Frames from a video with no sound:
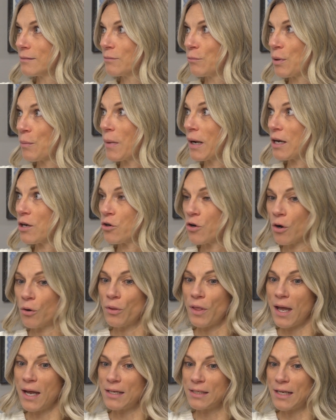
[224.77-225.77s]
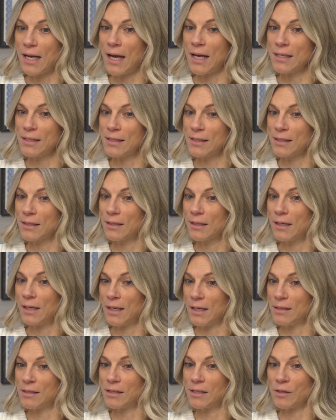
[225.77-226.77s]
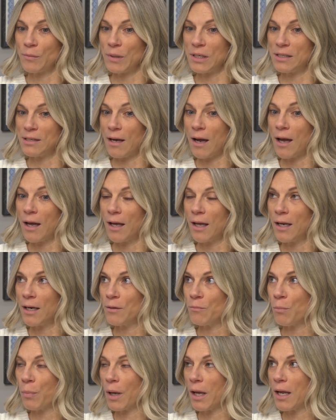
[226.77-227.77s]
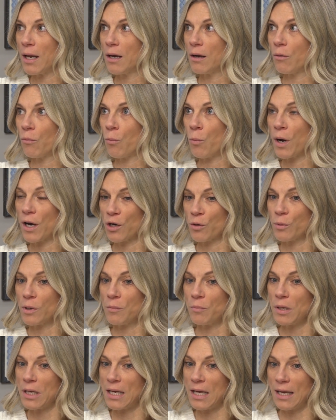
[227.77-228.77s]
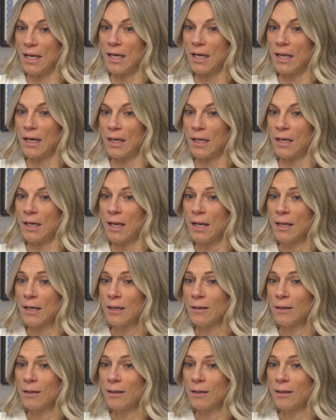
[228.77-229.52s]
We might know that task needs to be done, but where do we begin, and